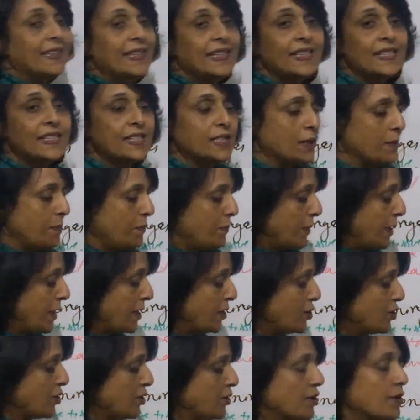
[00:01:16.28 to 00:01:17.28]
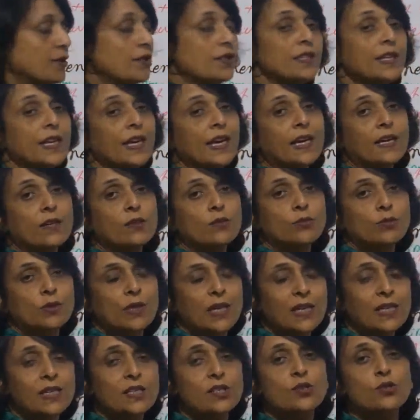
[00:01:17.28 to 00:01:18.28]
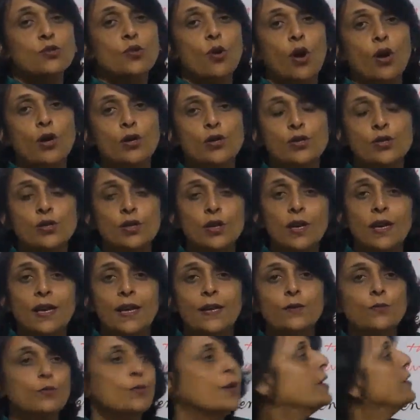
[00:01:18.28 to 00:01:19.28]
these depressions, they are known as dorsal and